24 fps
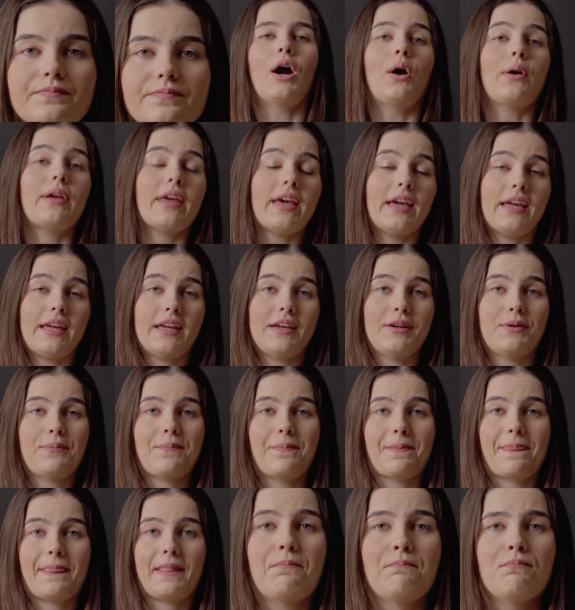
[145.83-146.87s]
Okay,
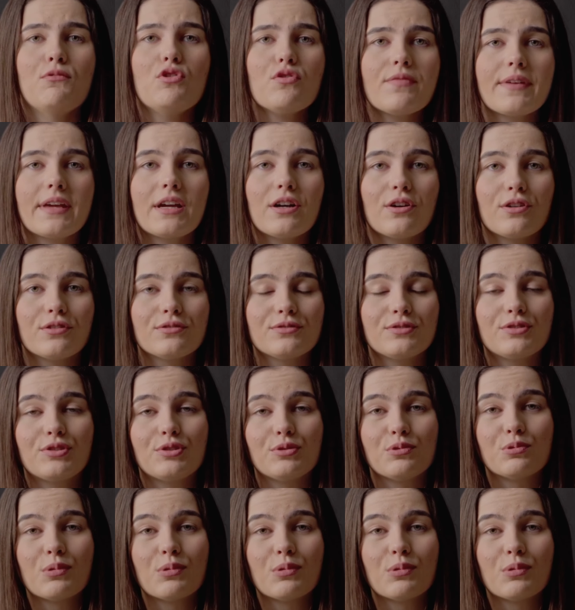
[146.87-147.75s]
moving on to